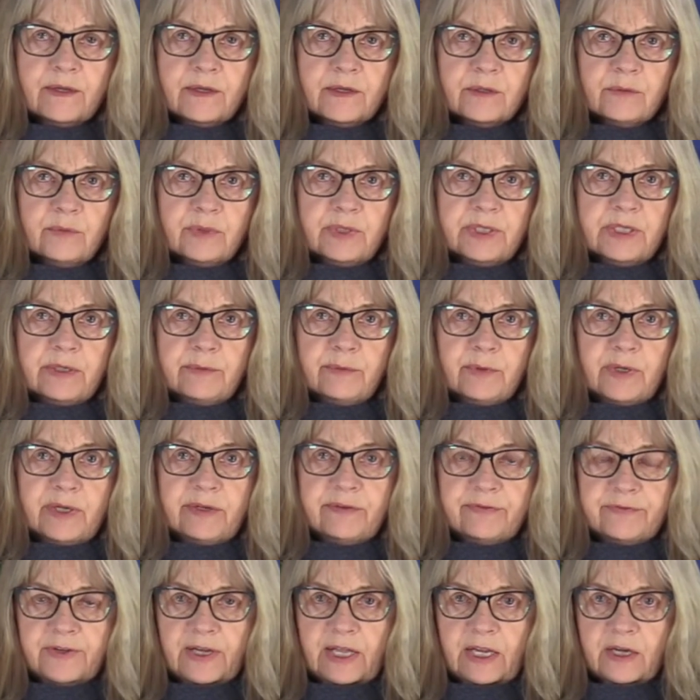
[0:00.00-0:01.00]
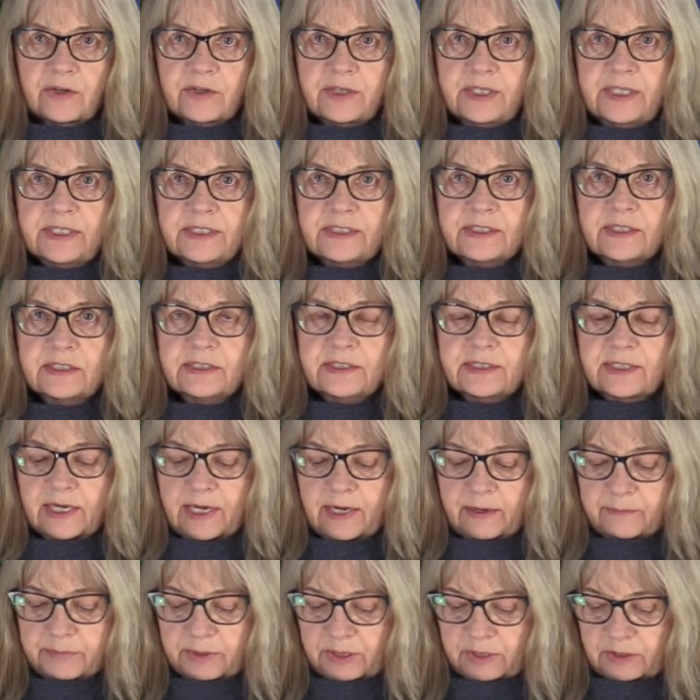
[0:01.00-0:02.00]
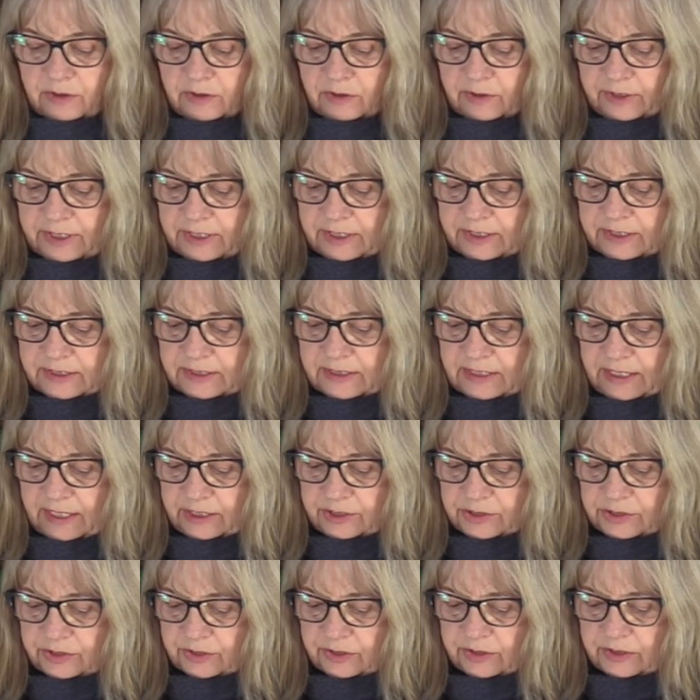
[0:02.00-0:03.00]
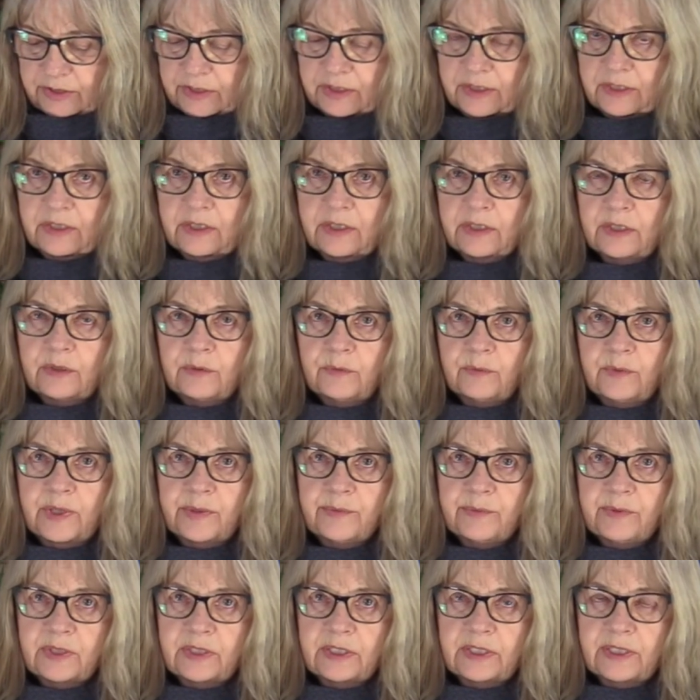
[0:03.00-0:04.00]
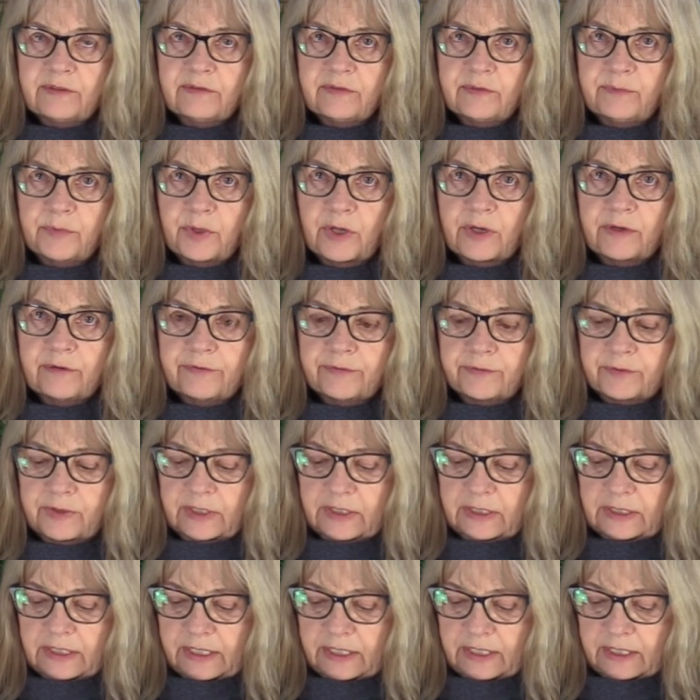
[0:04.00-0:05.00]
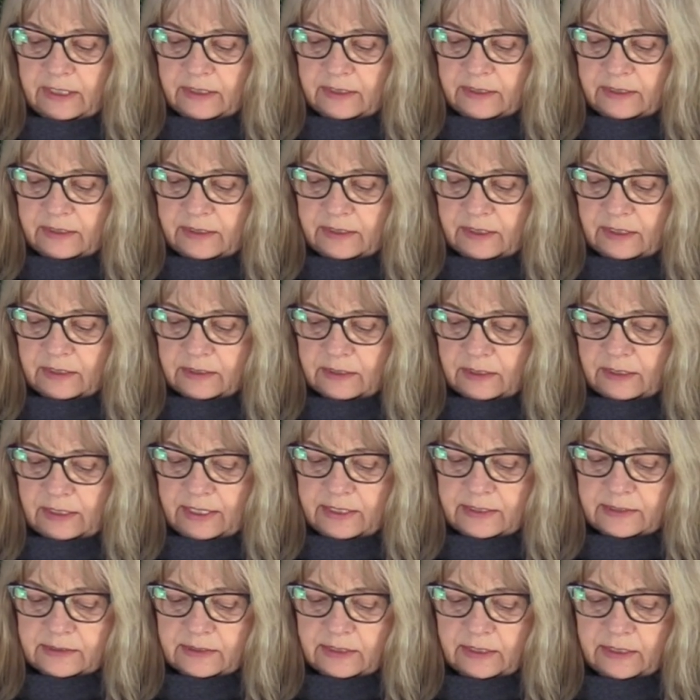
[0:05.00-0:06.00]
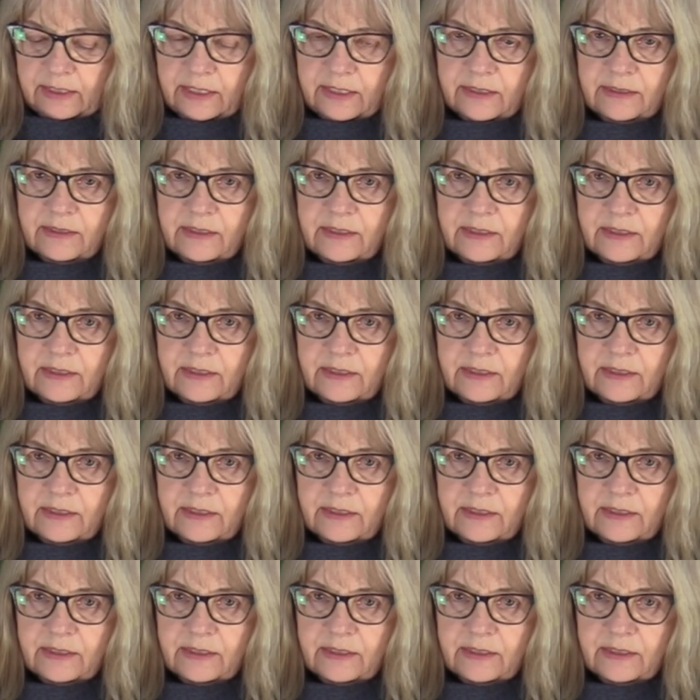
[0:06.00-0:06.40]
When we follow his example or his nature, we will live more freely and lightly.